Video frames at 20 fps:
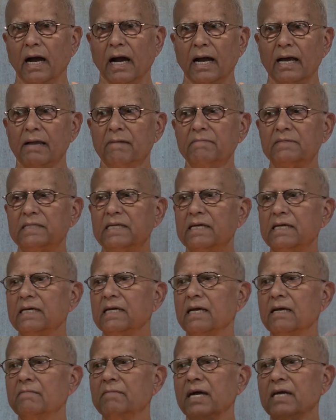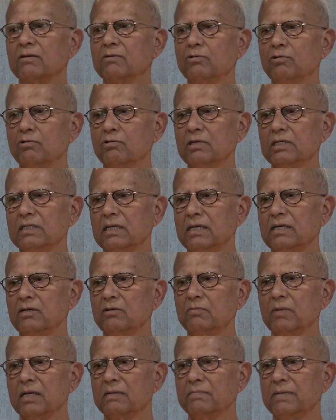I am thinking my Guru is a
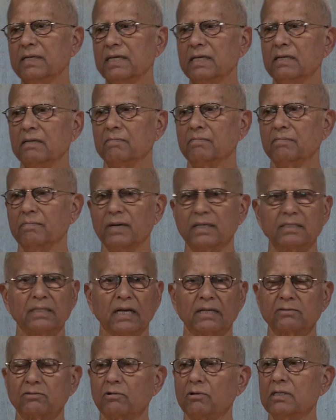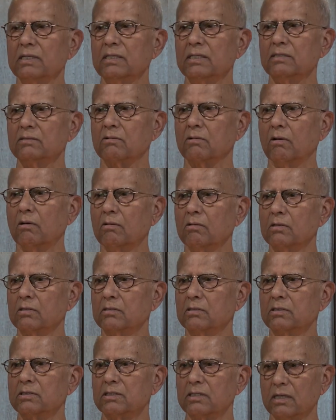human being, but actually he is God,
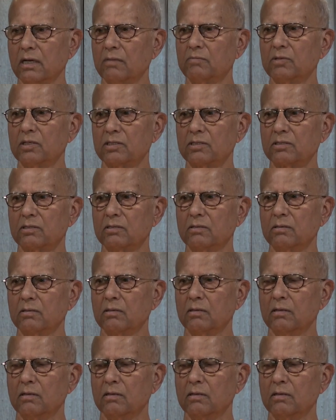Sri Ramakrishna.